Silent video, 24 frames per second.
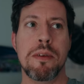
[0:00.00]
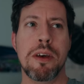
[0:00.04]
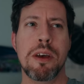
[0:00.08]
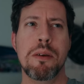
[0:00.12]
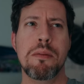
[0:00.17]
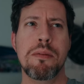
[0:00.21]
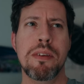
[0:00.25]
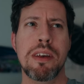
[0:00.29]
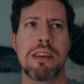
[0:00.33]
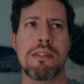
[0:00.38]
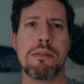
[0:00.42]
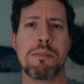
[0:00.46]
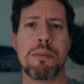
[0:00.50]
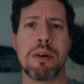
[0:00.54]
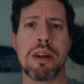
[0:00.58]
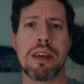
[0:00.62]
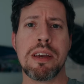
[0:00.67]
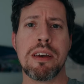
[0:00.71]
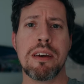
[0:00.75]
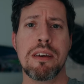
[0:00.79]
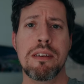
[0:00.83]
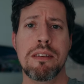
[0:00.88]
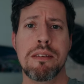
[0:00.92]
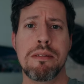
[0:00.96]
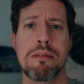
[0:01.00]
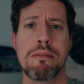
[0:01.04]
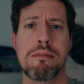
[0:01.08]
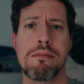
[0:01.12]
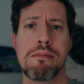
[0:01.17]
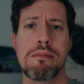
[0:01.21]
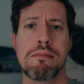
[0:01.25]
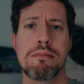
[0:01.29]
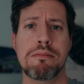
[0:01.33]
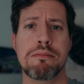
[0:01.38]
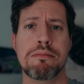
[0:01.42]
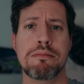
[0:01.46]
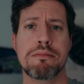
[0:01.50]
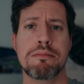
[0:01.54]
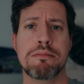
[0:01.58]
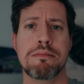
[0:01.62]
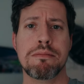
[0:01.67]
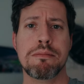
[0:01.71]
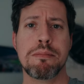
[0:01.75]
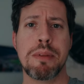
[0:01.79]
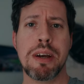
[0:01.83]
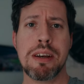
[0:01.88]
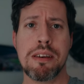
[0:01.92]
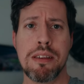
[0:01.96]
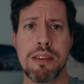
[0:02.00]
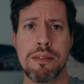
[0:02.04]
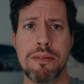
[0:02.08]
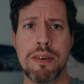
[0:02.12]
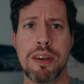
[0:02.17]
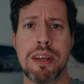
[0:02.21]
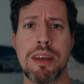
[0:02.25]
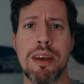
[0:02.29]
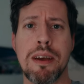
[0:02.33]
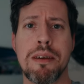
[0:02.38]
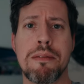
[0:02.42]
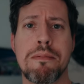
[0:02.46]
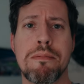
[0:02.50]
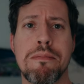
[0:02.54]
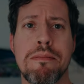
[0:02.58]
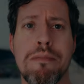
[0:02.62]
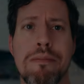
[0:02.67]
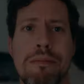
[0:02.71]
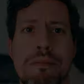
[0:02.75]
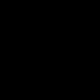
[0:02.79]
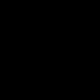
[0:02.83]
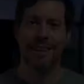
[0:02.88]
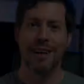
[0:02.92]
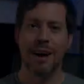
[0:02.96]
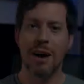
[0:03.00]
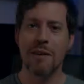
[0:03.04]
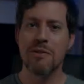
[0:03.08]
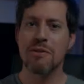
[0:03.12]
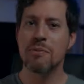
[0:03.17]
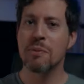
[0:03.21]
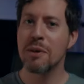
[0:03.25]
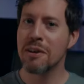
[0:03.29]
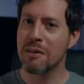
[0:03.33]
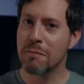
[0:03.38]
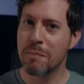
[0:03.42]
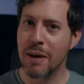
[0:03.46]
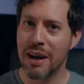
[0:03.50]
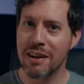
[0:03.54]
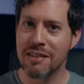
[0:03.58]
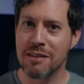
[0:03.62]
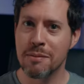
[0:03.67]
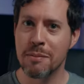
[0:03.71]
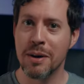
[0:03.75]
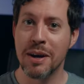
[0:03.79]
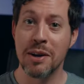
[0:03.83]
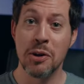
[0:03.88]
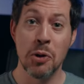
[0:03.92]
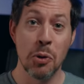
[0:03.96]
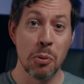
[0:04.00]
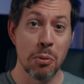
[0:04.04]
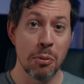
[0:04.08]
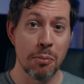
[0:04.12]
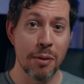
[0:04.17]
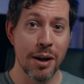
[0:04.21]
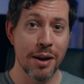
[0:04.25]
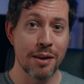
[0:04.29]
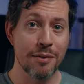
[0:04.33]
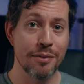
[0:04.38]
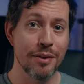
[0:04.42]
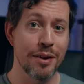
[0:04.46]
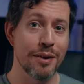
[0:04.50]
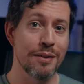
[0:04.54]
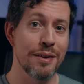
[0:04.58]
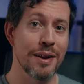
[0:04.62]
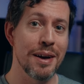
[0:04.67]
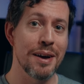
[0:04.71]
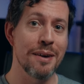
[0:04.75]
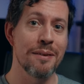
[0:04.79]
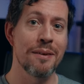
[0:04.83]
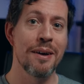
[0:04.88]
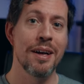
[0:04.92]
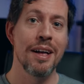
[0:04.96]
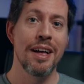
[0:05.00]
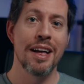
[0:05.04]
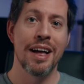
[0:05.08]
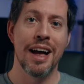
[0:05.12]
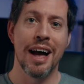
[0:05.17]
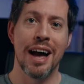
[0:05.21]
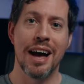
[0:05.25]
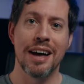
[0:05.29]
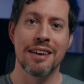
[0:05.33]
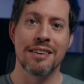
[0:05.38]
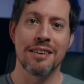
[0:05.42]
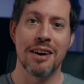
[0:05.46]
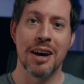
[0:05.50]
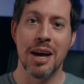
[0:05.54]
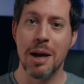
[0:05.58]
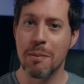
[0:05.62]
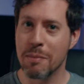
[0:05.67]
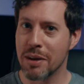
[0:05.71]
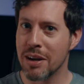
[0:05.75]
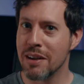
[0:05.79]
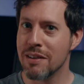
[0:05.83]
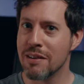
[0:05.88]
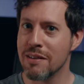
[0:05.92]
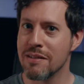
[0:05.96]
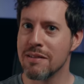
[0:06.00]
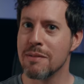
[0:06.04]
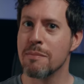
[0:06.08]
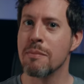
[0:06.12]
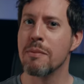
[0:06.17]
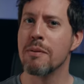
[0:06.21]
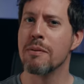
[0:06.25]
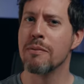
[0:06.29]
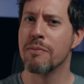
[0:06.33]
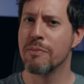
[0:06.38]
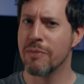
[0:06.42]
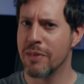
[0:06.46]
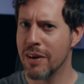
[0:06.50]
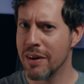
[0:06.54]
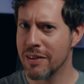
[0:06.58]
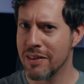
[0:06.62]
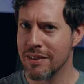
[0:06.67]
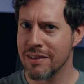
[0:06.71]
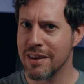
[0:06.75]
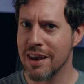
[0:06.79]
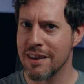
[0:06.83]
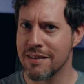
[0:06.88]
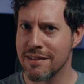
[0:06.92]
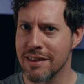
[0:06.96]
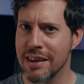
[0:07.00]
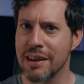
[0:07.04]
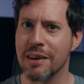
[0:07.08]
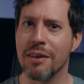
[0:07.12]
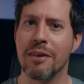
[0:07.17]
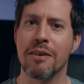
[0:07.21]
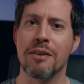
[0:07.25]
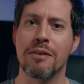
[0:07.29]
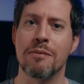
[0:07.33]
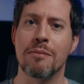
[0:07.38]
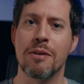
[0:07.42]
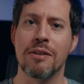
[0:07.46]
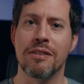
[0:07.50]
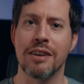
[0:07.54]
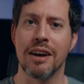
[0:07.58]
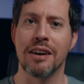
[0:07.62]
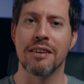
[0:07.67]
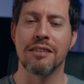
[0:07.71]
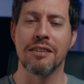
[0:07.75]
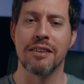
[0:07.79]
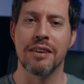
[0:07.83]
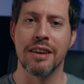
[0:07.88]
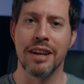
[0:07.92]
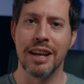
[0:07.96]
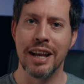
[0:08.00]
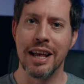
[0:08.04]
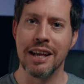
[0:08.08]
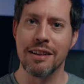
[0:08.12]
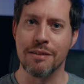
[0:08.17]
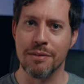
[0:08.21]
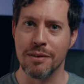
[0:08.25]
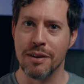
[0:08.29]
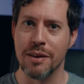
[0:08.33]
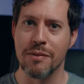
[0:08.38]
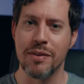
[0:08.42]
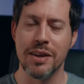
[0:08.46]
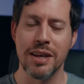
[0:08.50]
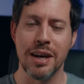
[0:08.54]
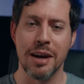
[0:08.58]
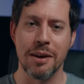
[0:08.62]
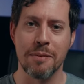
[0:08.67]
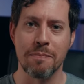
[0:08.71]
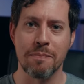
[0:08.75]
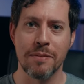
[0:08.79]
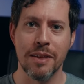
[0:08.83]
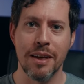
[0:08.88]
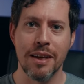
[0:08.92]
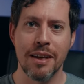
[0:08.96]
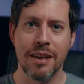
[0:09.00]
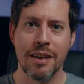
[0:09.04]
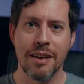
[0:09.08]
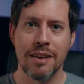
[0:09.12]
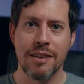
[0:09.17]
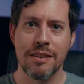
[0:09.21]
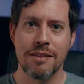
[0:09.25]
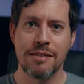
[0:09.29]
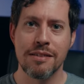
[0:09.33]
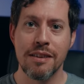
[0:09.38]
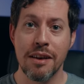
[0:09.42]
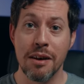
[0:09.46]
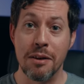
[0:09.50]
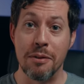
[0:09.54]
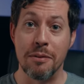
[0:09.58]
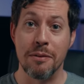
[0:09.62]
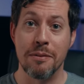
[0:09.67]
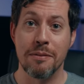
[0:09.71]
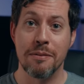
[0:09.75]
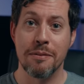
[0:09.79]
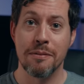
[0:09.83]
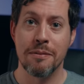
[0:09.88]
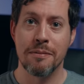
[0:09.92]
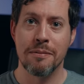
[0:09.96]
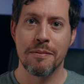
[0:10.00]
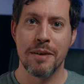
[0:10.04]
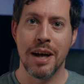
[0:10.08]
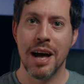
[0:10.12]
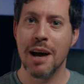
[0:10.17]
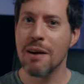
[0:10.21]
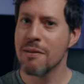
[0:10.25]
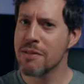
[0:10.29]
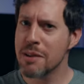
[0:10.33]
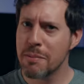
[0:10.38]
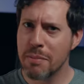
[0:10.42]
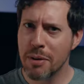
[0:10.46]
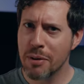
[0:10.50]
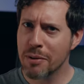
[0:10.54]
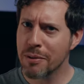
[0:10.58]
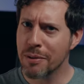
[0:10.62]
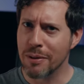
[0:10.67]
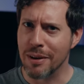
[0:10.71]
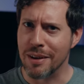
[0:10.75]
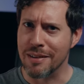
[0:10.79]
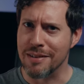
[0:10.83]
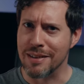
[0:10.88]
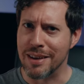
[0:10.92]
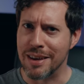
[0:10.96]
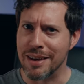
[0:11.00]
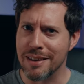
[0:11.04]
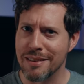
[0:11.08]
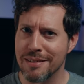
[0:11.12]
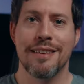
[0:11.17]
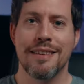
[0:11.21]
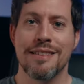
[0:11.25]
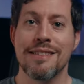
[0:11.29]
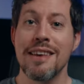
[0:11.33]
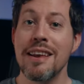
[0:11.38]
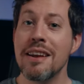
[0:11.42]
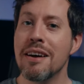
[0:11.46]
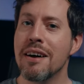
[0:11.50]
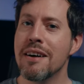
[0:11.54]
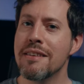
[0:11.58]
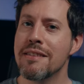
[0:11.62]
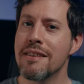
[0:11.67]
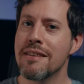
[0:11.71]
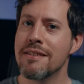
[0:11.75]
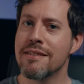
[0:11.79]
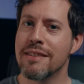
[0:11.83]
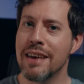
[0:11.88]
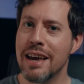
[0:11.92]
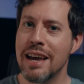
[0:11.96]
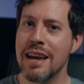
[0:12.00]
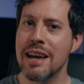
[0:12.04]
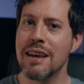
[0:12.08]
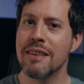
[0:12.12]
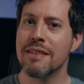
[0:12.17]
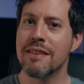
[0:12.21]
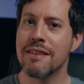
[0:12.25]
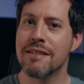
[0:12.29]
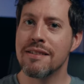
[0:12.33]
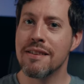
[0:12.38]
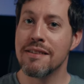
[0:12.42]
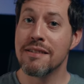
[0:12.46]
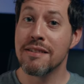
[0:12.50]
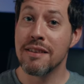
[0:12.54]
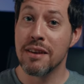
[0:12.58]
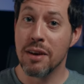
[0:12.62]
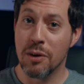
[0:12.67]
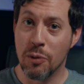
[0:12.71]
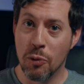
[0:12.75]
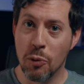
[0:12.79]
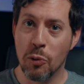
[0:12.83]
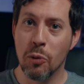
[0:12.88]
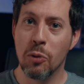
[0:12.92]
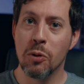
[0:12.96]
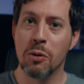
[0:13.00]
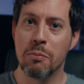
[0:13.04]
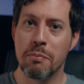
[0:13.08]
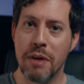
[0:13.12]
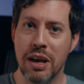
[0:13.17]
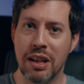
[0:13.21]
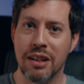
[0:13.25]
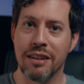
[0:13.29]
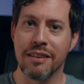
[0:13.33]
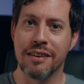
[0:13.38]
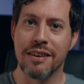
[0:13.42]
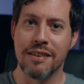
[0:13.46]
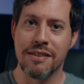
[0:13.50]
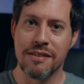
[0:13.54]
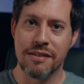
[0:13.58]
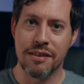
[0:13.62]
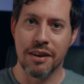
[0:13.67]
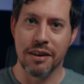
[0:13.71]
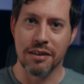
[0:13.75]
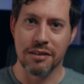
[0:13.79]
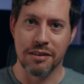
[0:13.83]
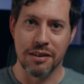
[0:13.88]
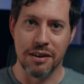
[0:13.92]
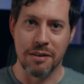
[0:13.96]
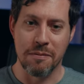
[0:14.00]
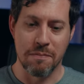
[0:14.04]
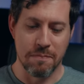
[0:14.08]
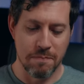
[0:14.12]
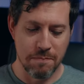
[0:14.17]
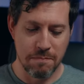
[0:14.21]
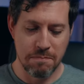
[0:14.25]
hopefully it's pretty good. Back to the video. I've switched back to my normal microphone now, and I am going to do some further testing on rejection later in the video. So, how's the build quality? Sennheiser say this is an all-metal construction.